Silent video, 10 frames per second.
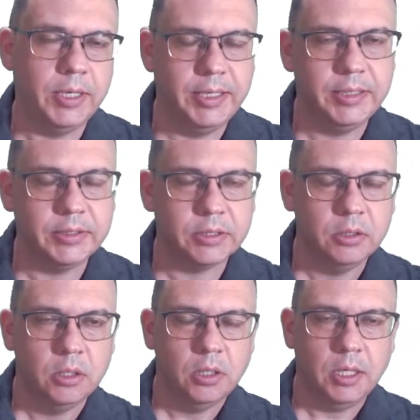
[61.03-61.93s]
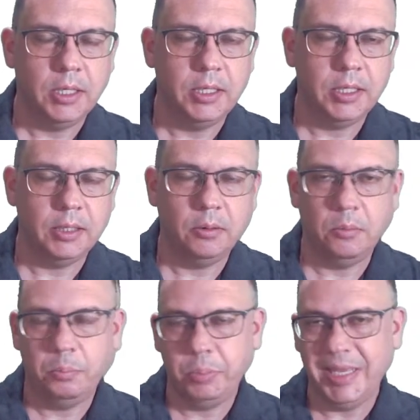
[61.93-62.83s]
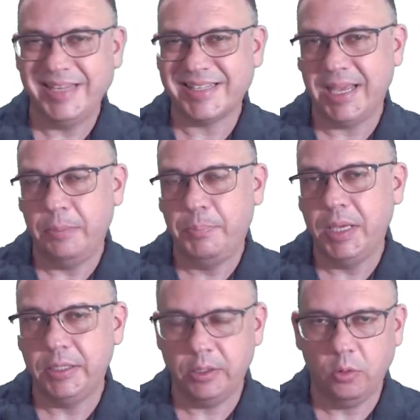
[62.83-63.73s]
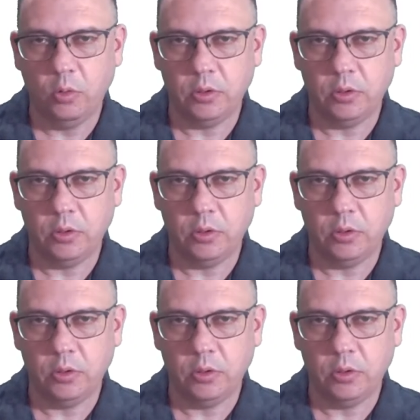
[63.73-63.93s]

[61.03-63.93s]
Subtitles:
is place a pending order.